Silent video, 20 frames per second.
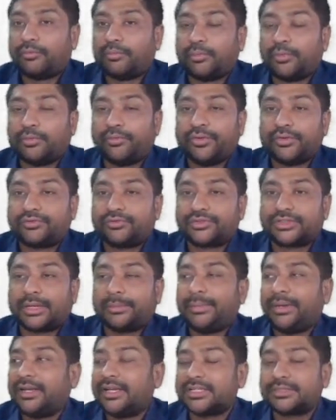Movies,
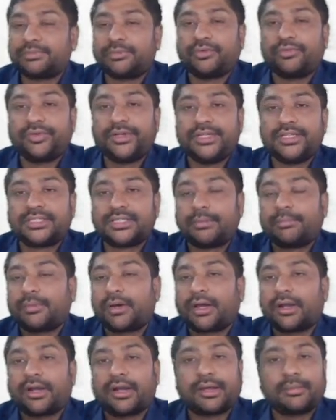some English movie, some
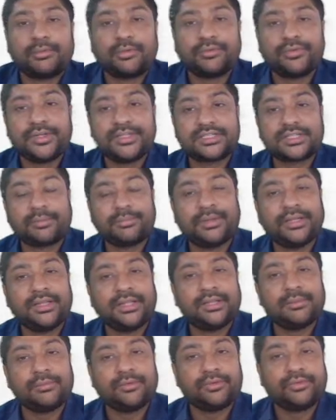Kannada movie, some
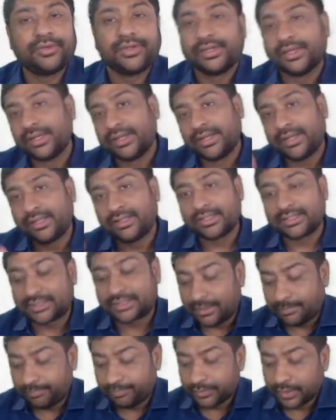Hindi movie in the
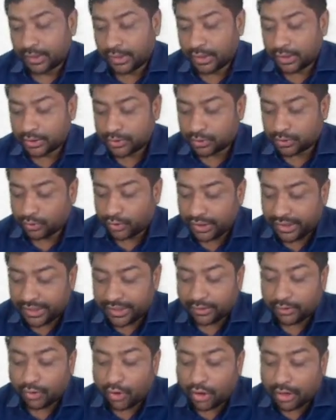same. So in
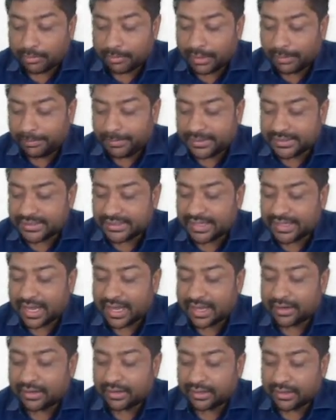a normal
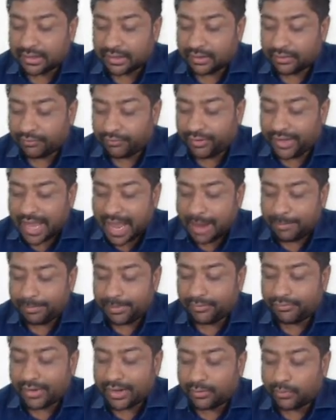PCR, we
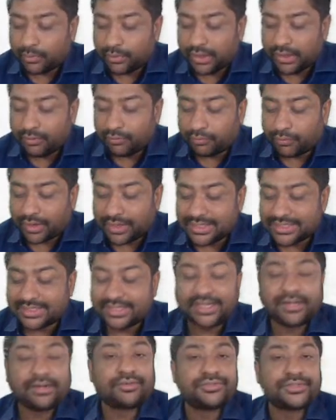amplify only one
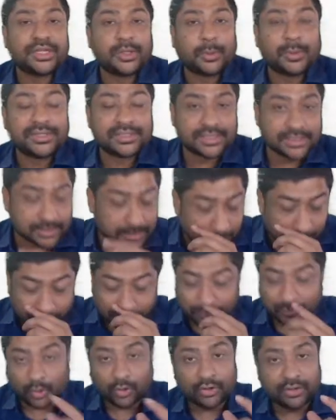set of sequences
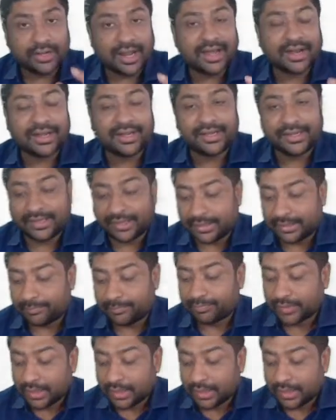or target DNA.